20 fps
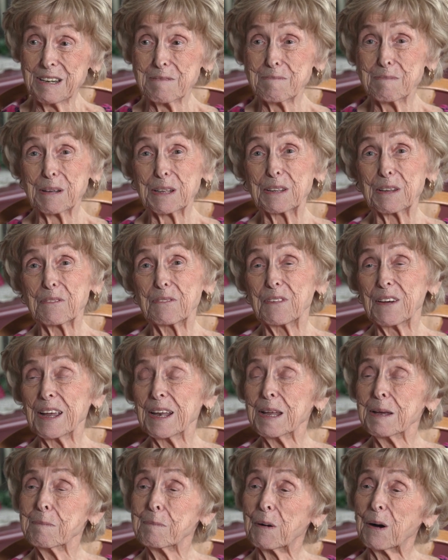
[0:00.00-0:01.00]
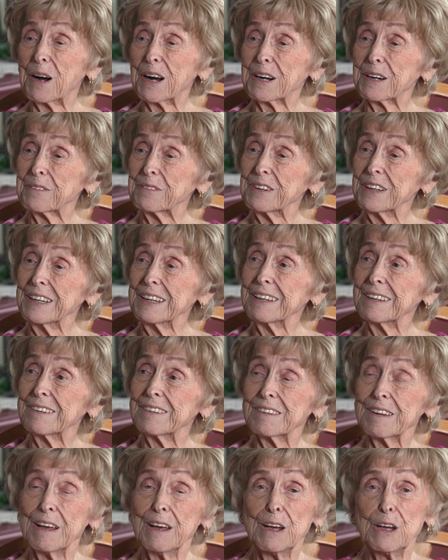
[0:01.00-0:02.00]
But the funny part of it is,
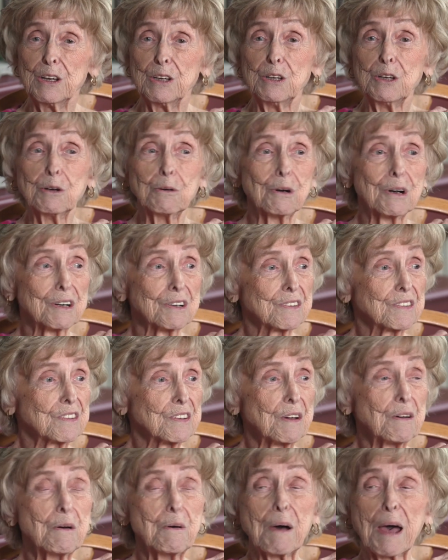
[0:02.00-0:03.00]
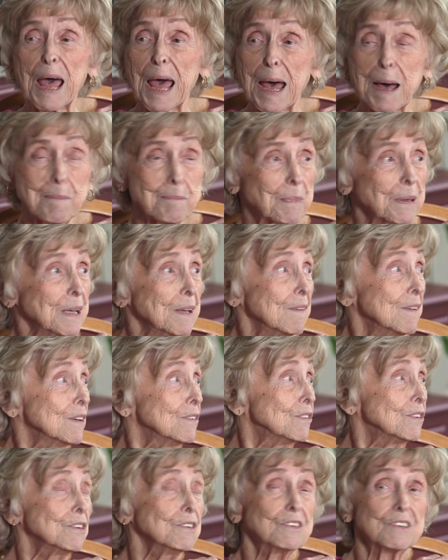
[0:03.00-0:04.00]
you are so happy
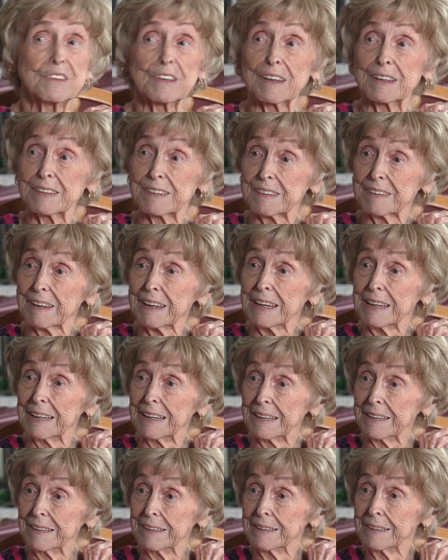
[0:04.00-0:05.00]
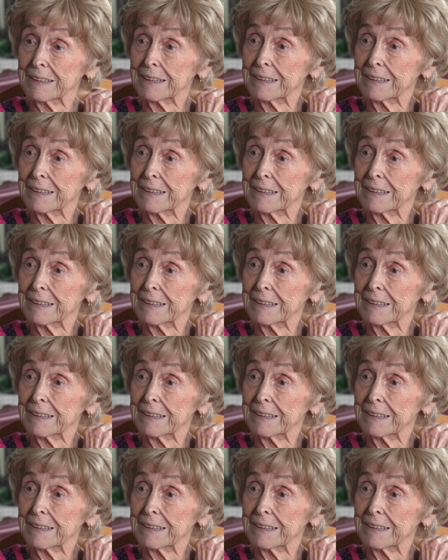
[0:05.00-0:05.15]
that you succeeded.